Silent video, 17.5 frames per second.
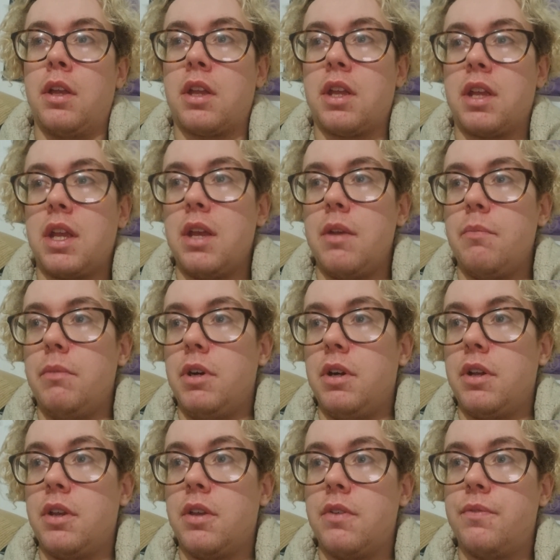You get
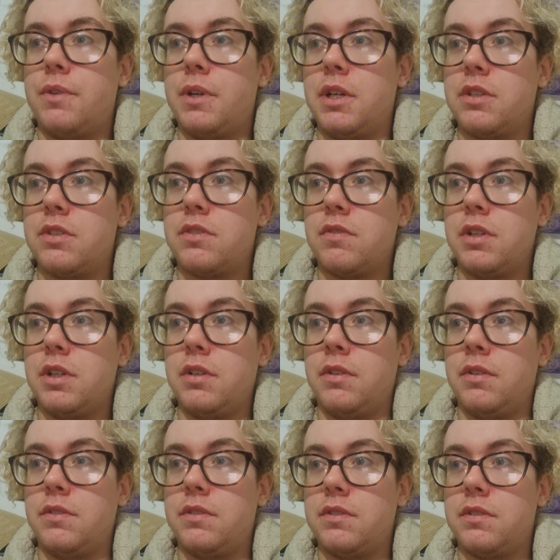my first
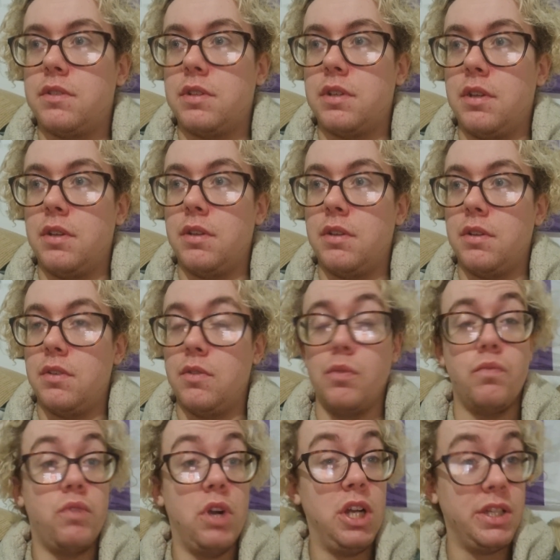ride
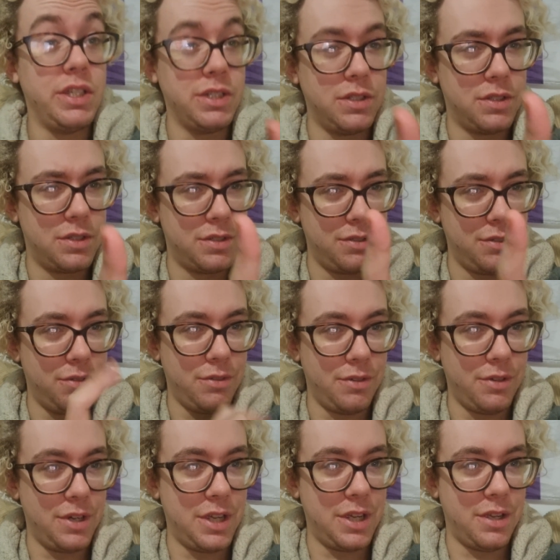or rides
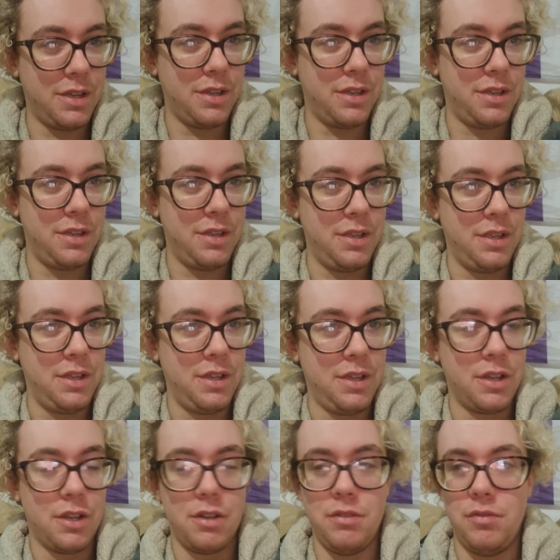on uh,
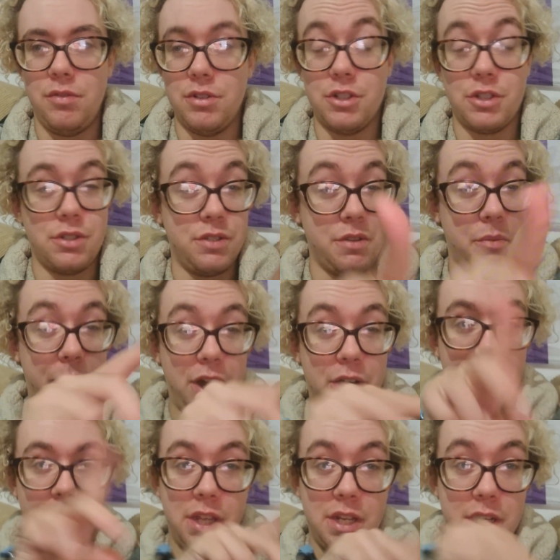Gold Rush because
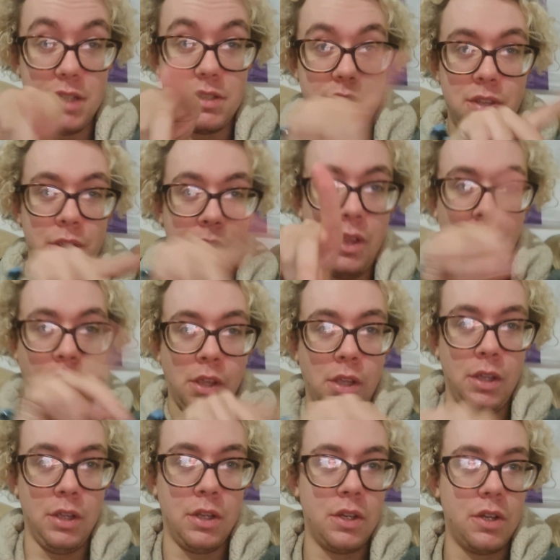apparently it has
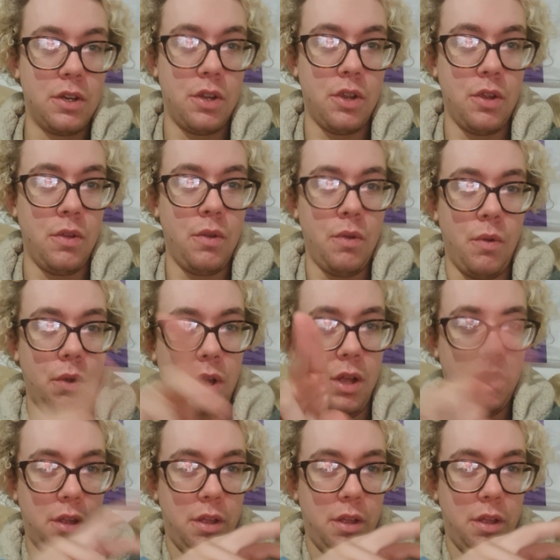two